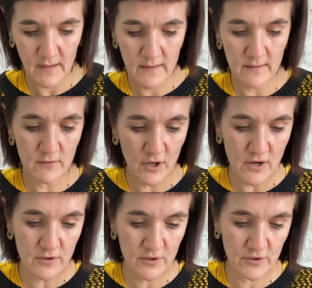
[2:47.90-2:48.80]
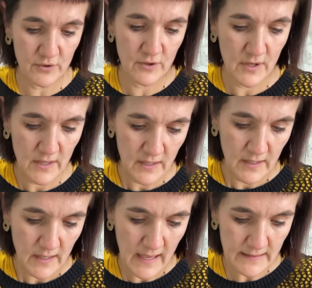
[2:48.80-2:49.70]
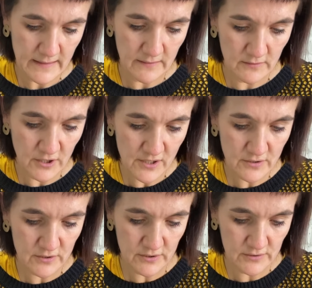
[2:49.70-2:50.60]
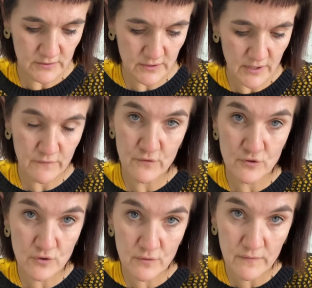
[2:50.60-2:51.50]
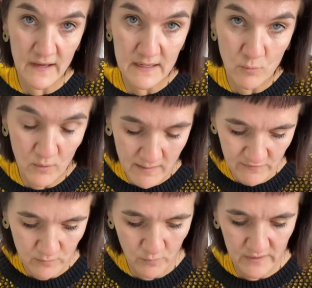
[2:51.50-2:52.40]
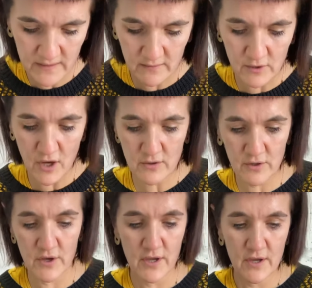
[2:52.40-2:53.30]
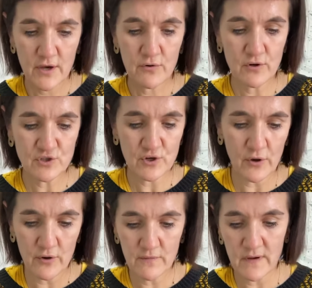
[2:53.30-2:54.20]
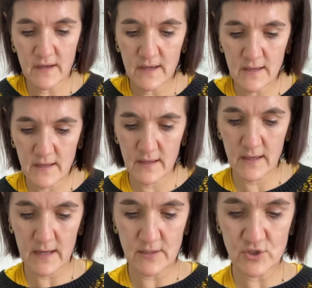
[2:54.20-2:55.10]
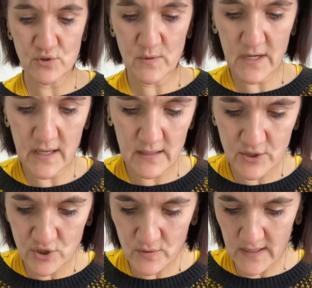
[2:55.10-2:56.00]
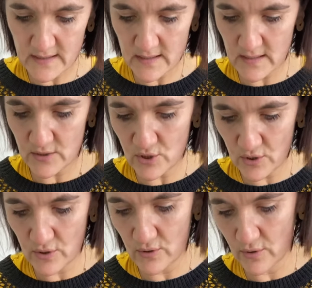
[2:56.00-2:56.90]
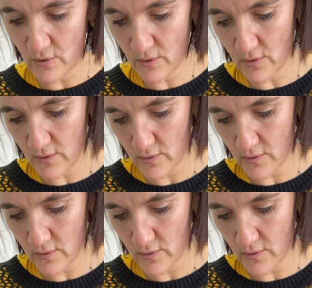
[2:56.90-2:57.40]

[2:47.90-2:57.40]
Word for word: heel lock and heel lock. If you do find it more comfortable with a heel lock, cross it over. And I just want to illustrate here to you